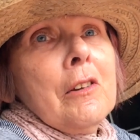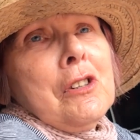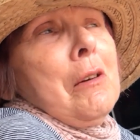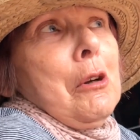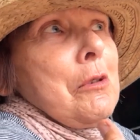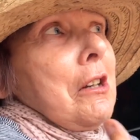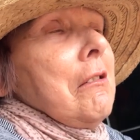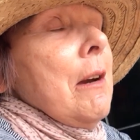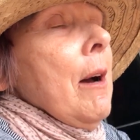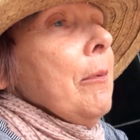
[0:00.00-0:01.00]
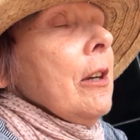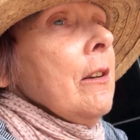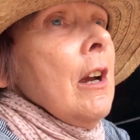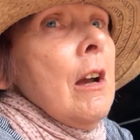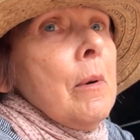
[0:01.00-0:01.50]
sometimes I clam up
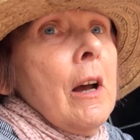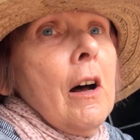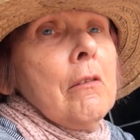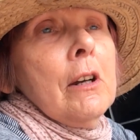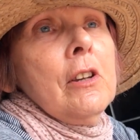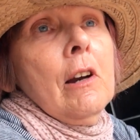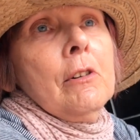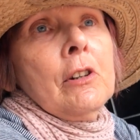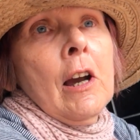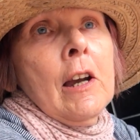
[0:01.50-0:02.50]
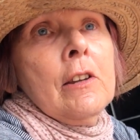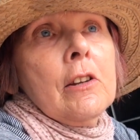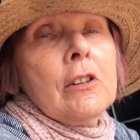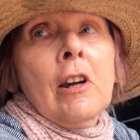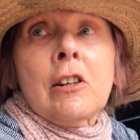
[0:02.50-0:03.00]
then, but I read the other day
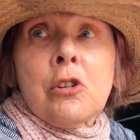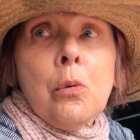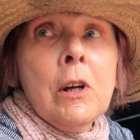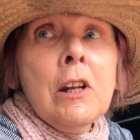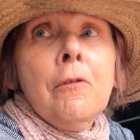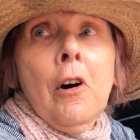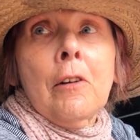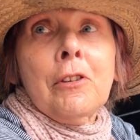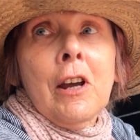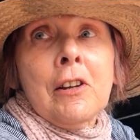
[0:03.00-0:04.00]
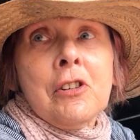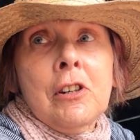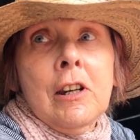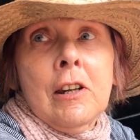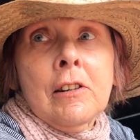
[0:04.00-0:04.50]
that it takes
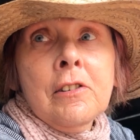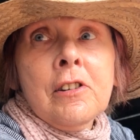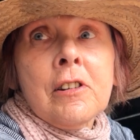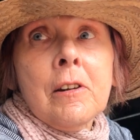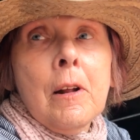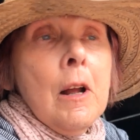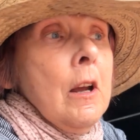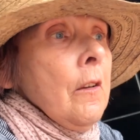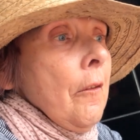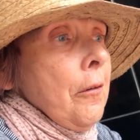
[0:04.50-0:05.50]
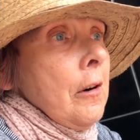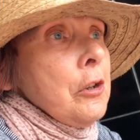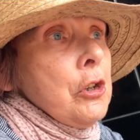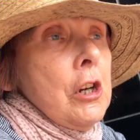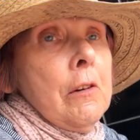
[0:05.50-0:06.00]
25,000 years for a
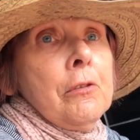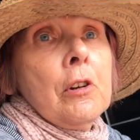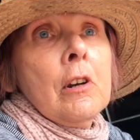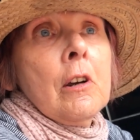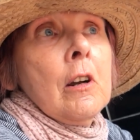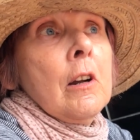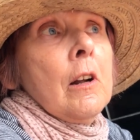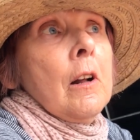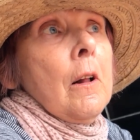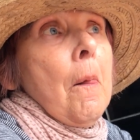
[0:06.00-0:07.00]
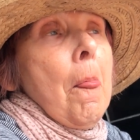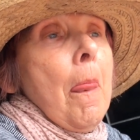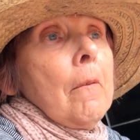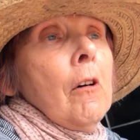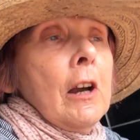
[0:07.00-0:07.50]
shift,
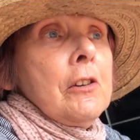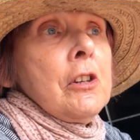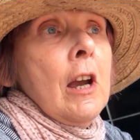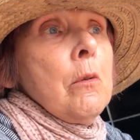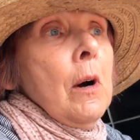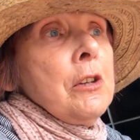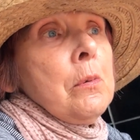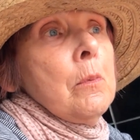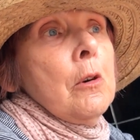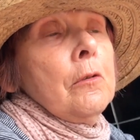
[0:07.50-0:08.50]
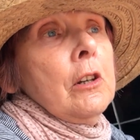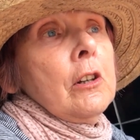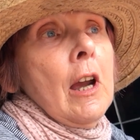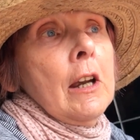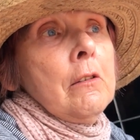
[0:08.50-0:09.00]
like say once we moved
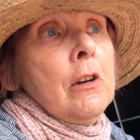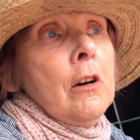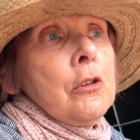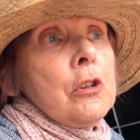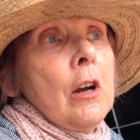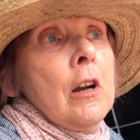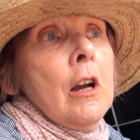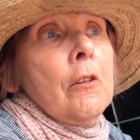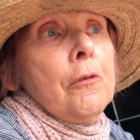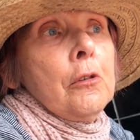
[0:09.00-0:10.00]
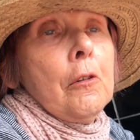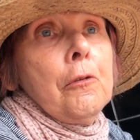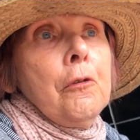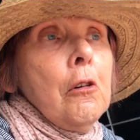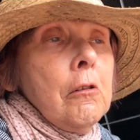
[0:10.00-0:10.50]
into agriculture, for the
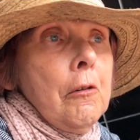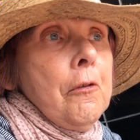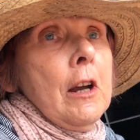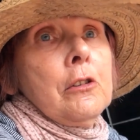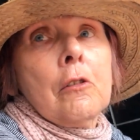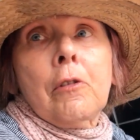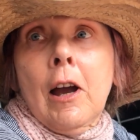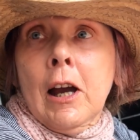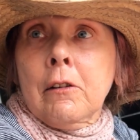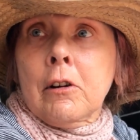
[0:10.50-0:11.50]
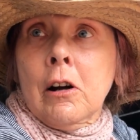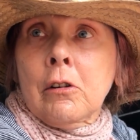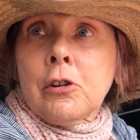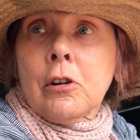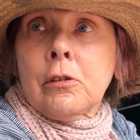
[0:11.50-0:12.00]
full effect of
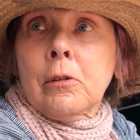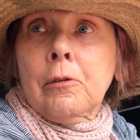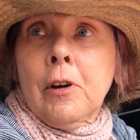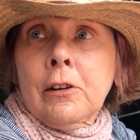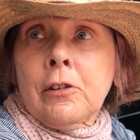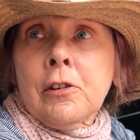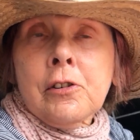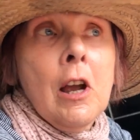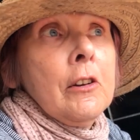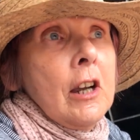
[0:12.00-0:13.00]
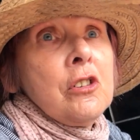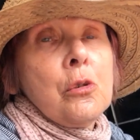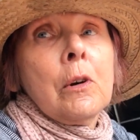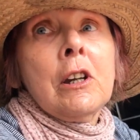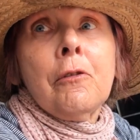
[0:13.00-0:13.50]
agriculture to affect us, takes
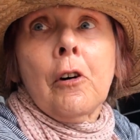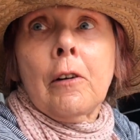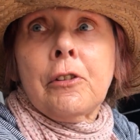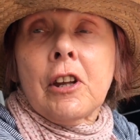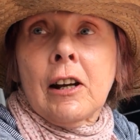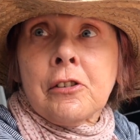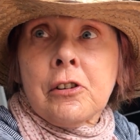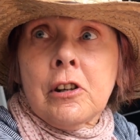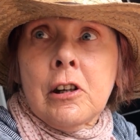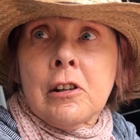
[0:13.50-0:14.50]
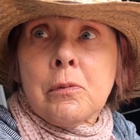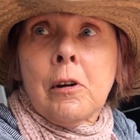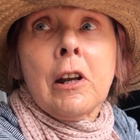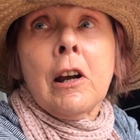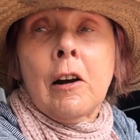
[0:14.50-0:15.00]
25,000 years.
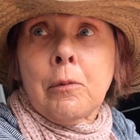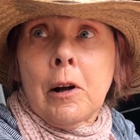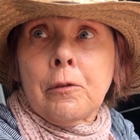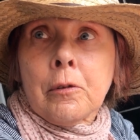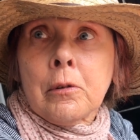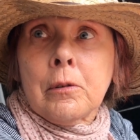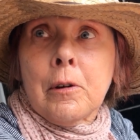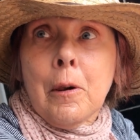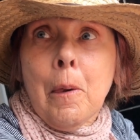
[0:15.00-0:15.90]
We're only halfway through.